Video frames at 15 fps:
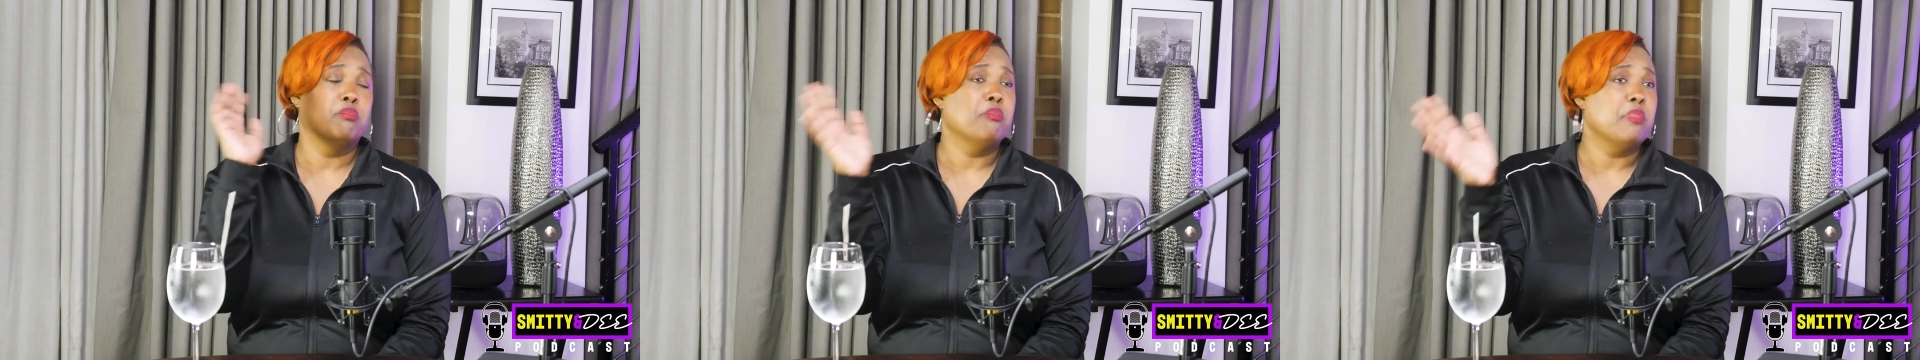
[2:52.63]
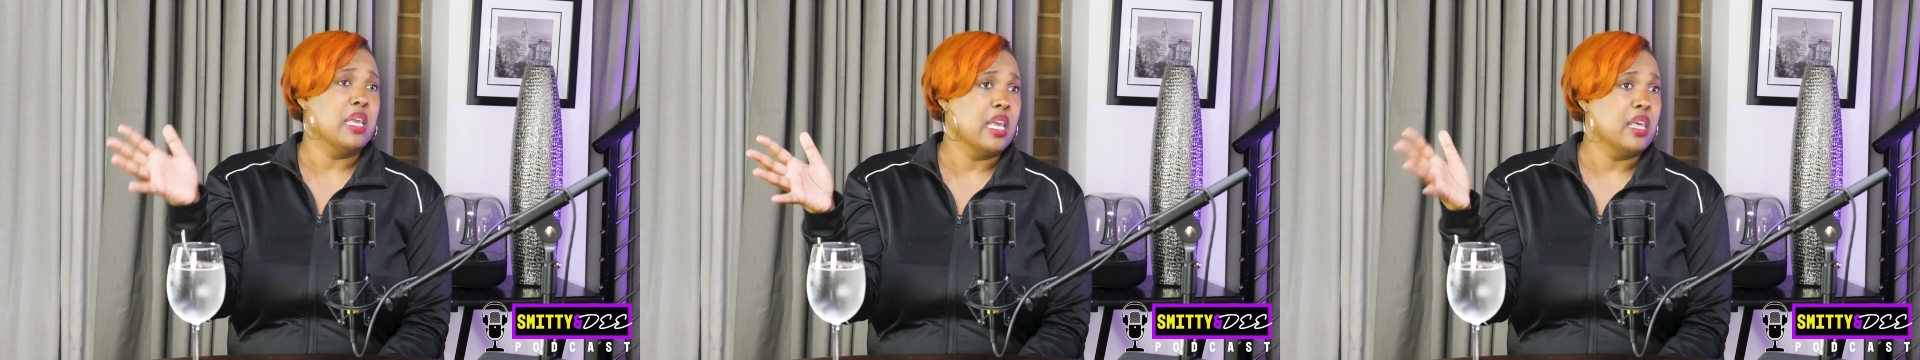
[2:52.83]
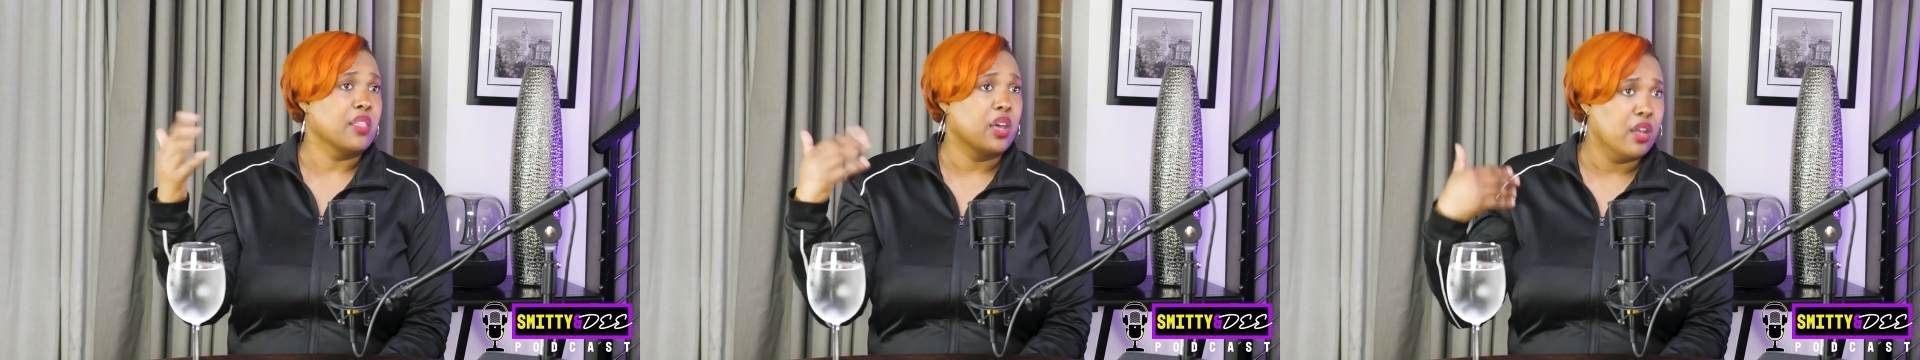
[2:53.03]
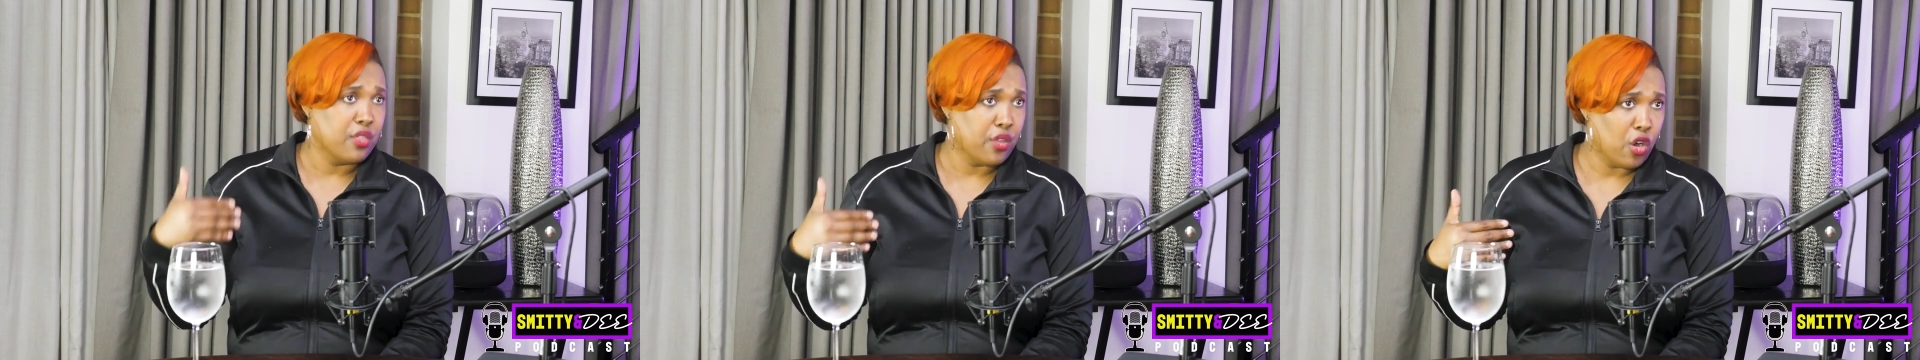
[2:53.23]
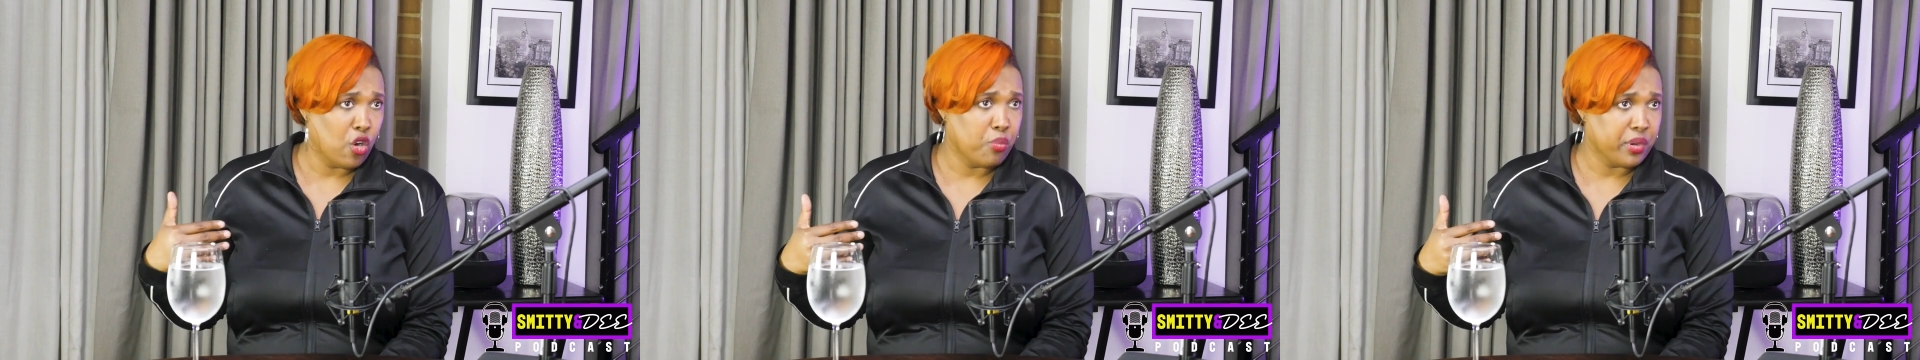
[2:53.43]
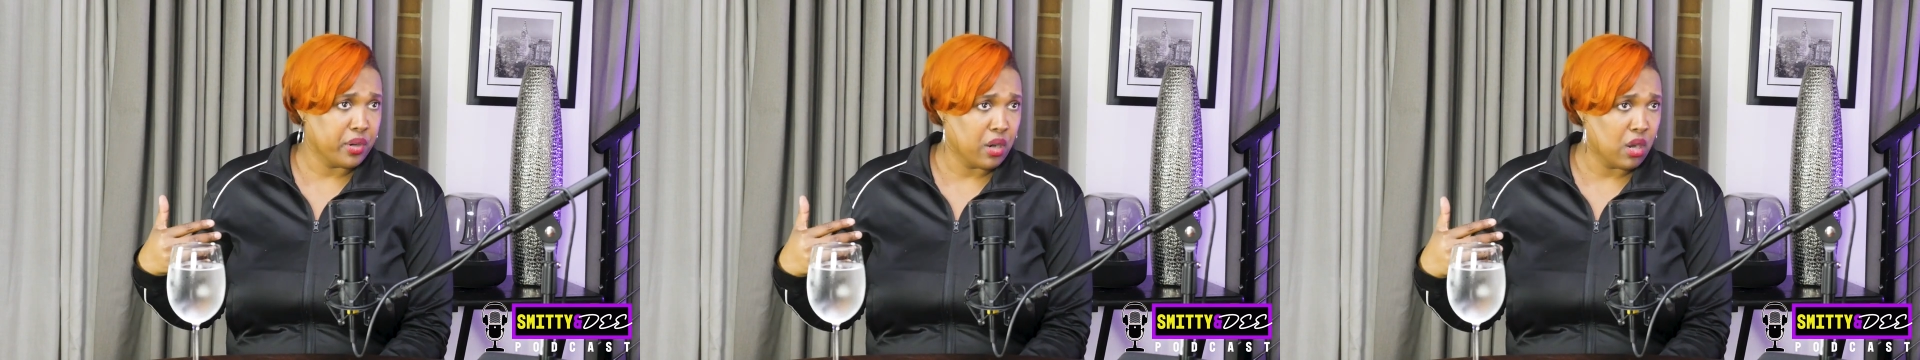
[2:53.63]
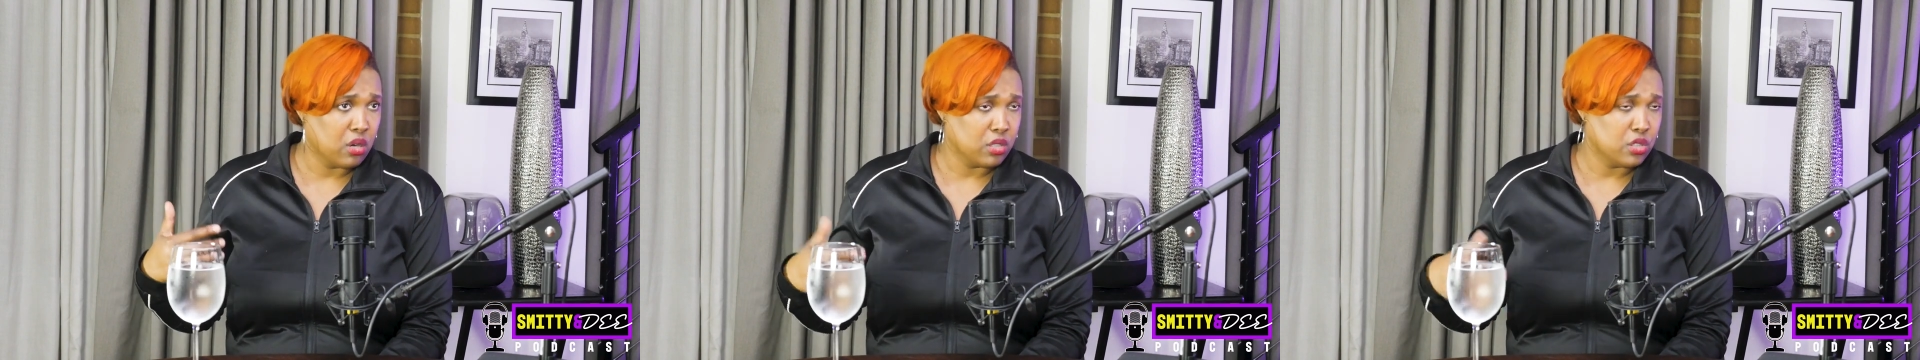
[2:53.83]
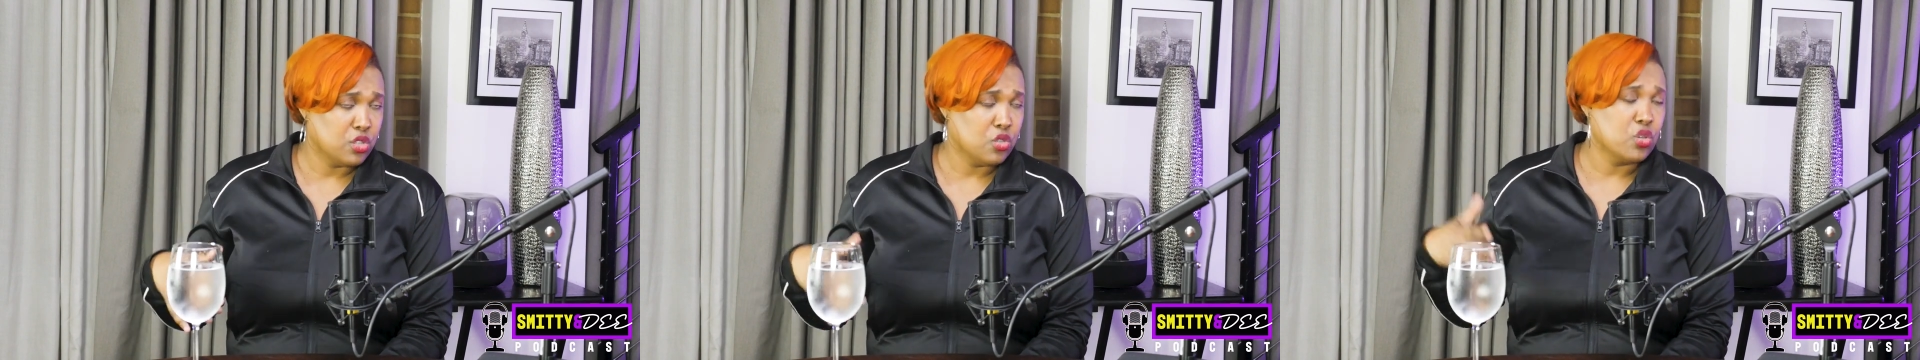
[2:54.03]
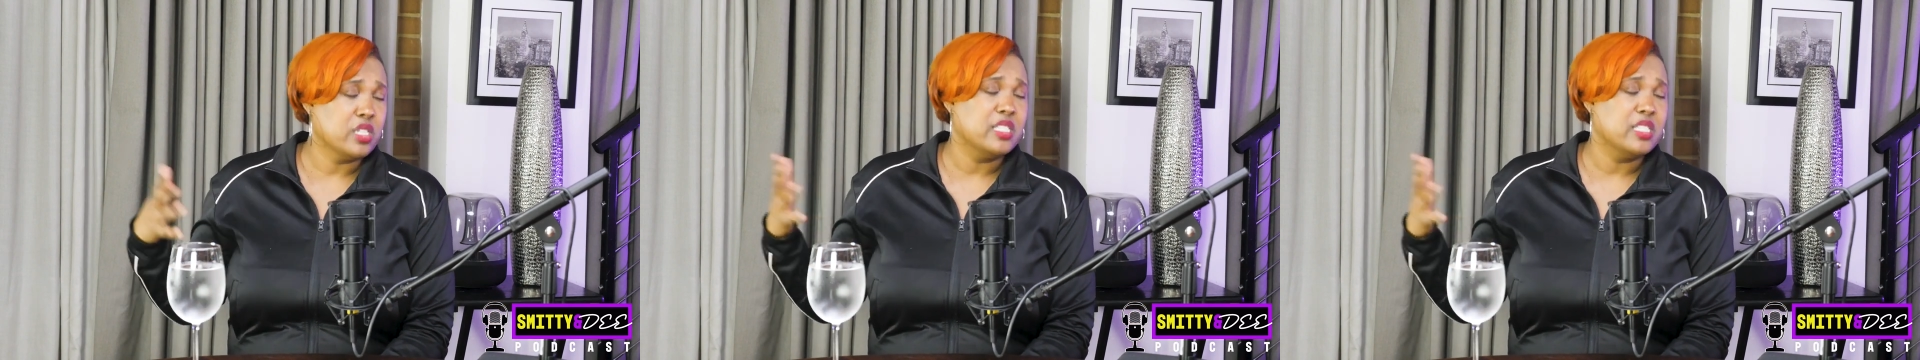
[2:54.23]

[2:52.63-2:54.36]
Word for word: me and the other opener on the tour,